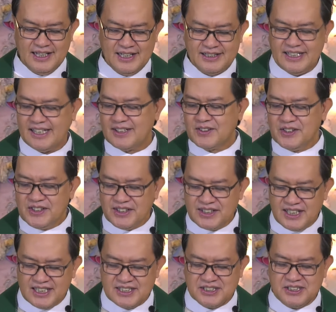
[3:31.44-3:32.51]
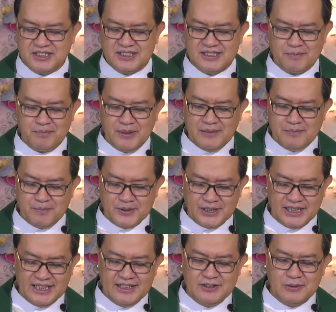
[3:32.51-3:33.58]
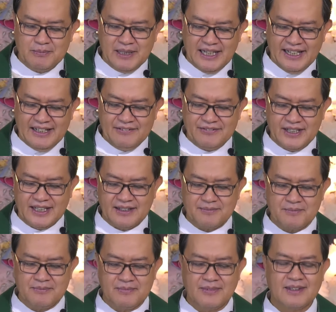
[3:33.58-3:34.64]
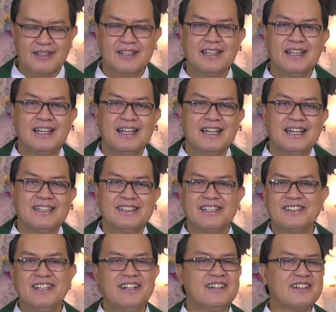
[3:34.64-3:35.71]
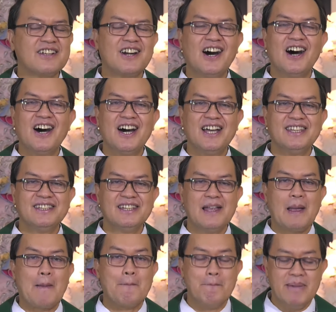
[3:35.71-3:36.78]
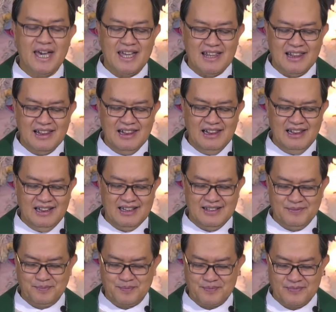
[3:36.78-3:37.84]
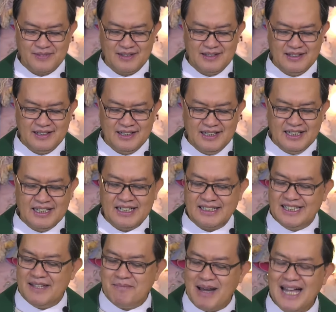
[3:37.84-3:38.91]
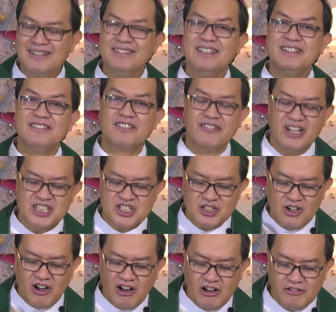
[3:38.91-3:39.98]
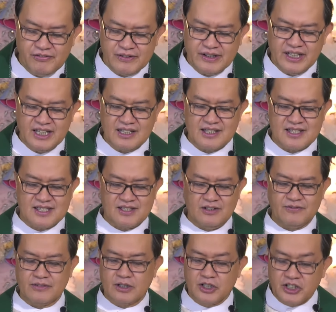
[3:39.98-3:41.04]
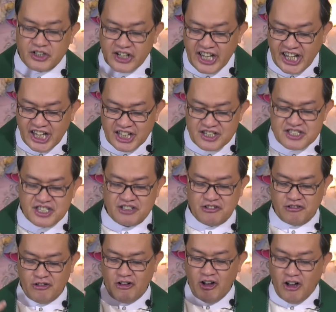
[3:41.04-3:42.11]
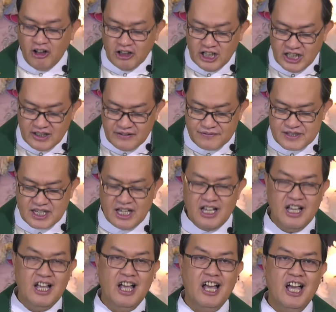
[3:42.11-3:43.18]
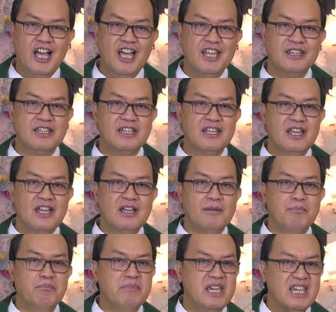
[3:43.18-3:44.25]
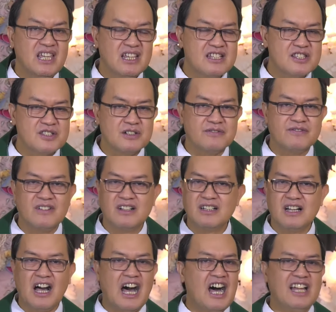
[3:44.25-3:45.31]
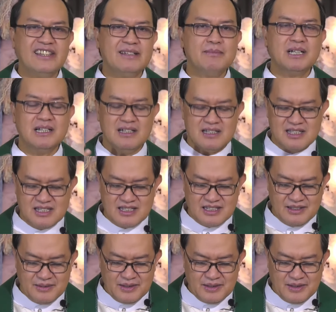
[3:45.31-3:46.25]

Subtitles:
They conditioned the people into believing that their god Bel demanded rich offerings of grains and olives and meats of animals,